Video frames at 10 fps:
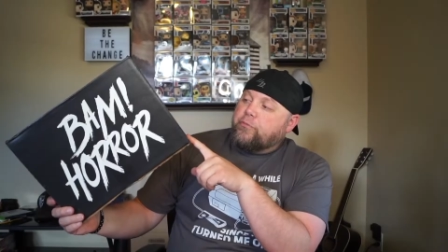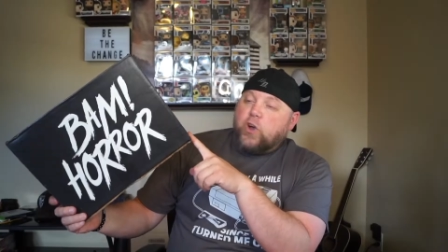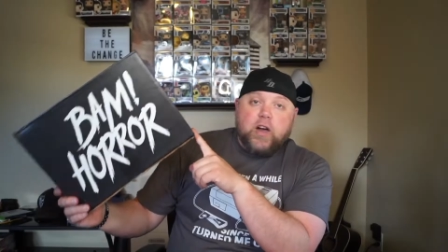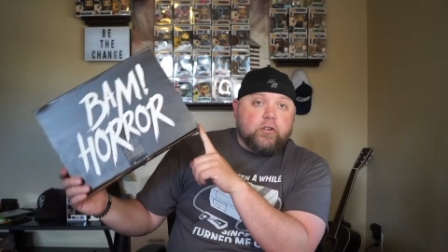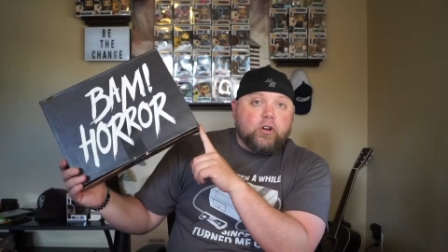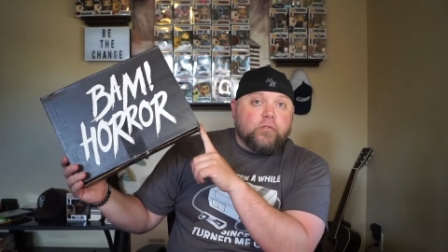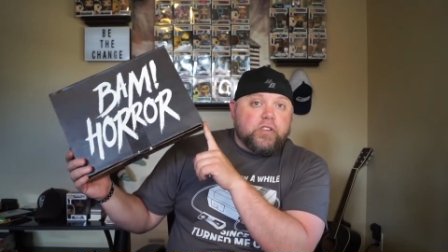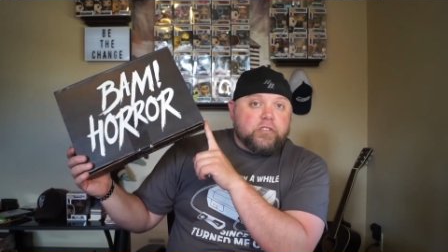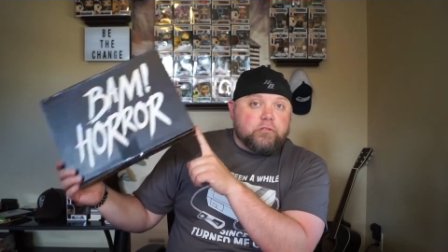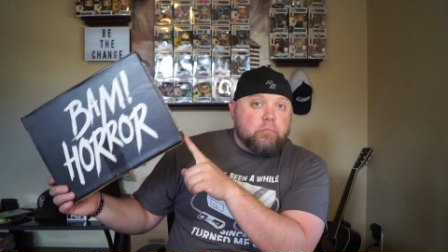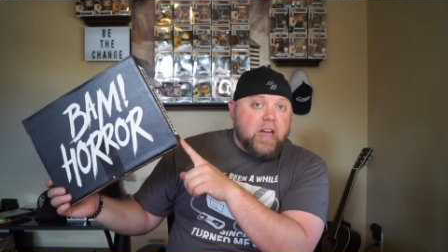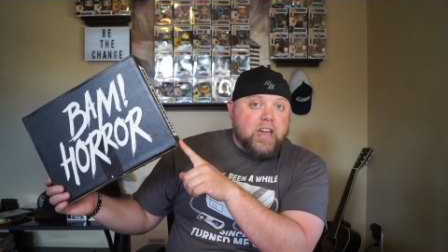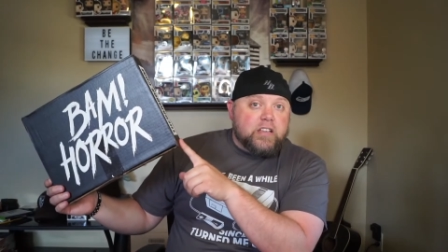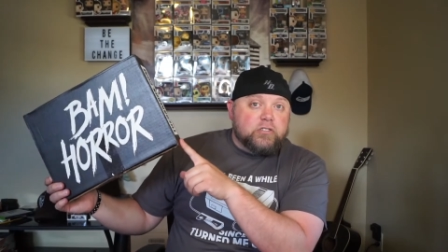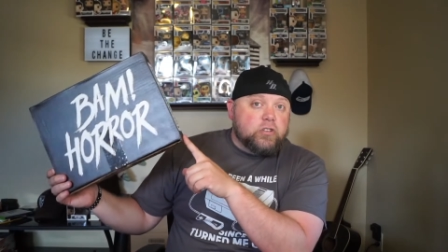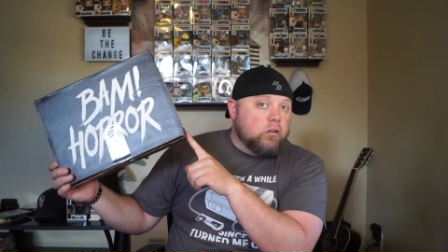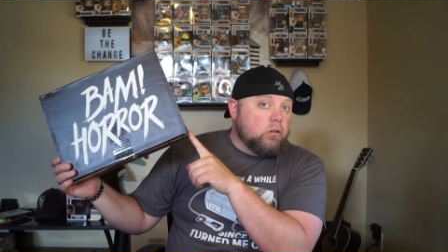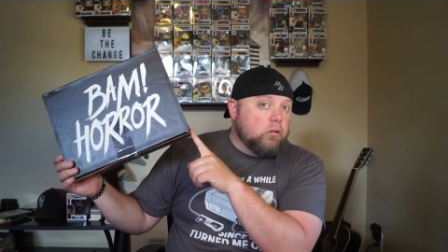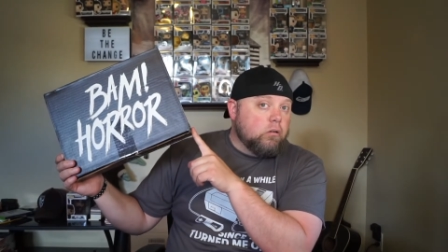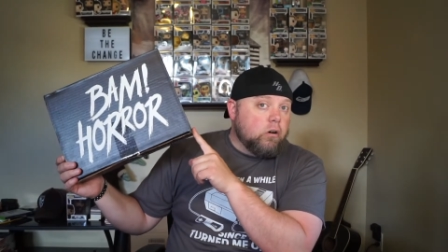So I don't know if this is May's
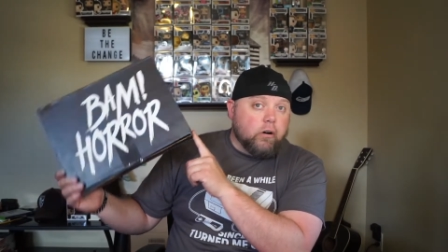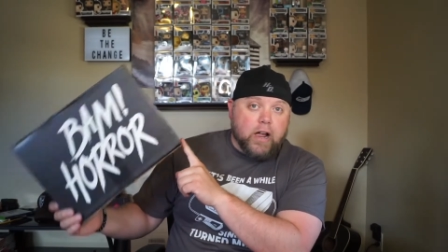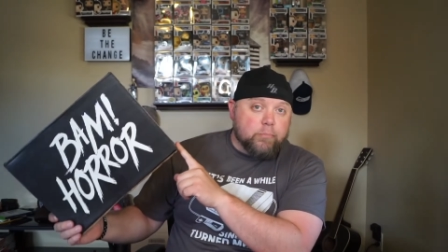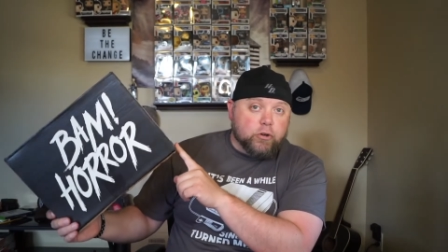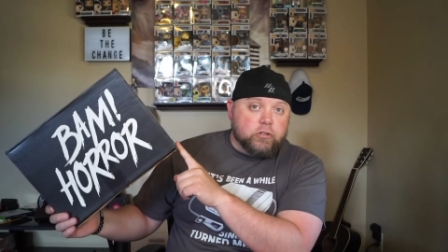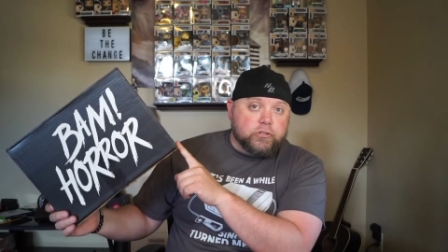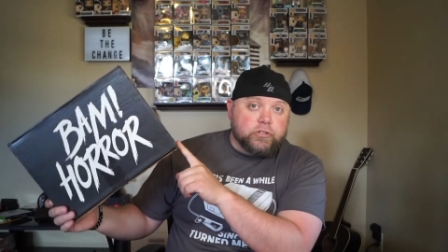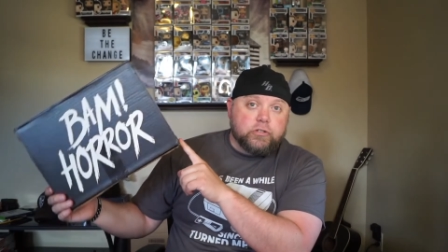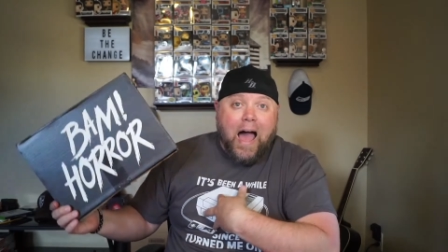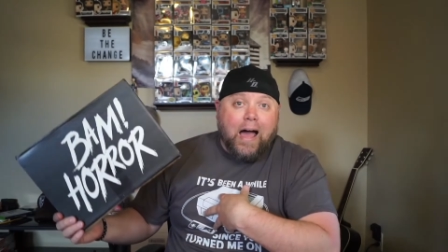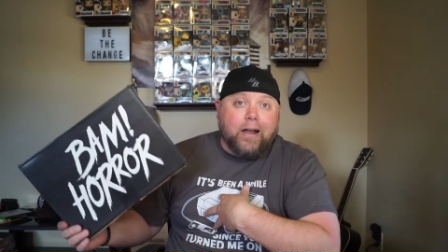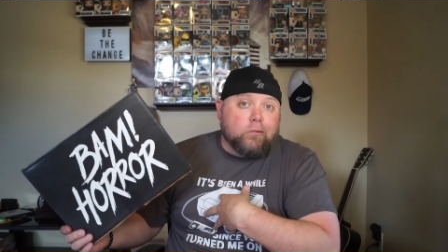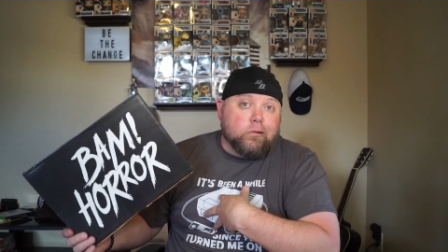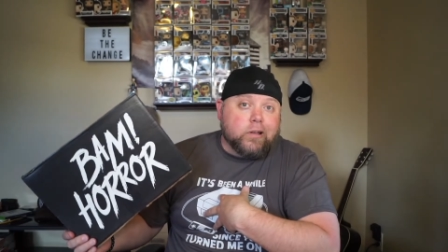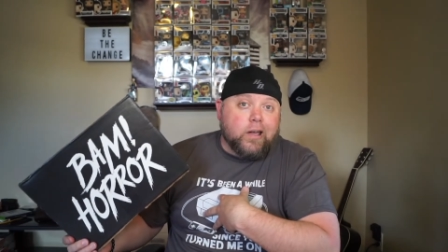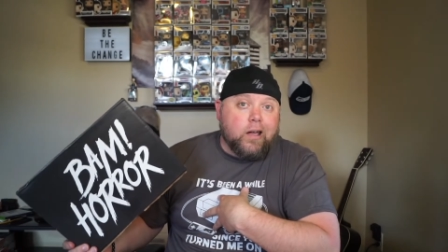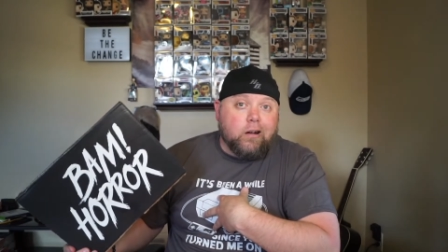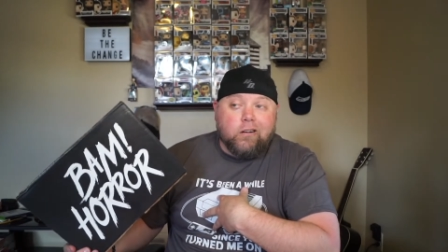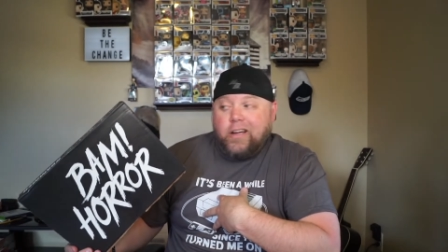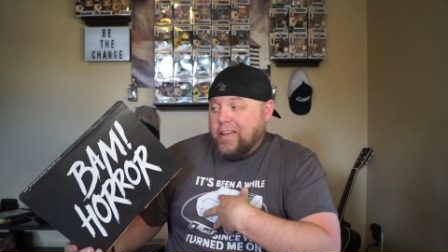or April's. I don't really
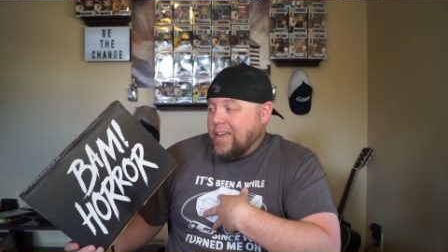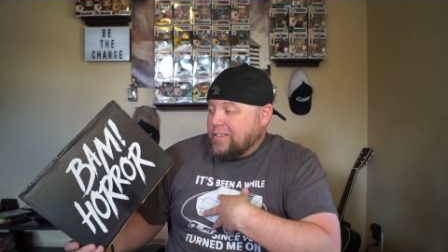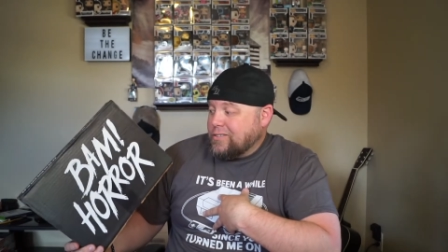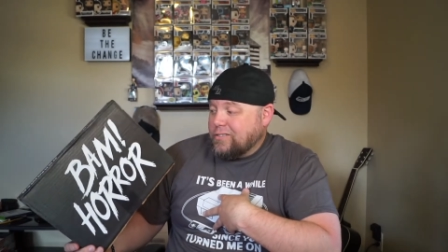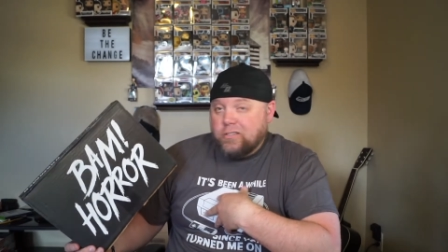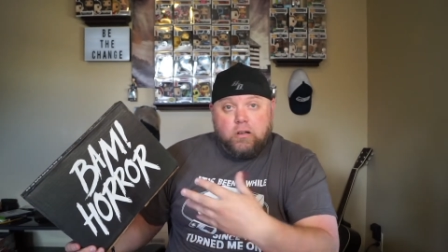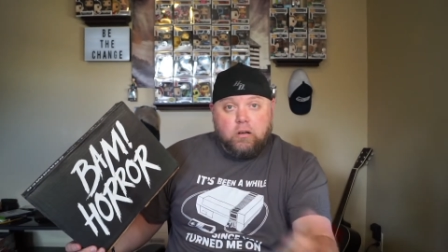care, I guess.